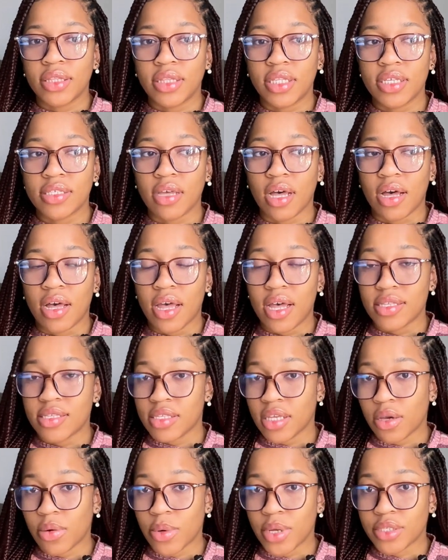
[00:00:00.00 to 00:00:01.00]
These are
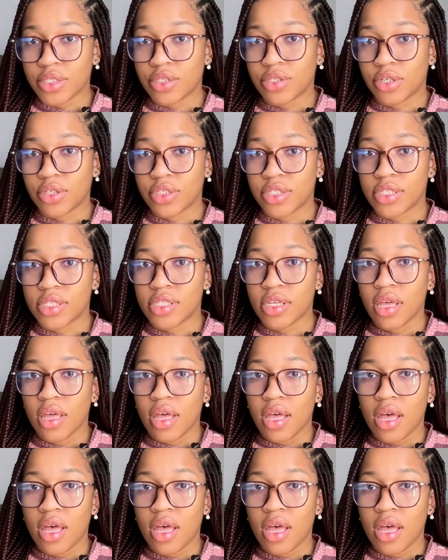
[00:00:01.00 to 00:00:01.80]
essay questions.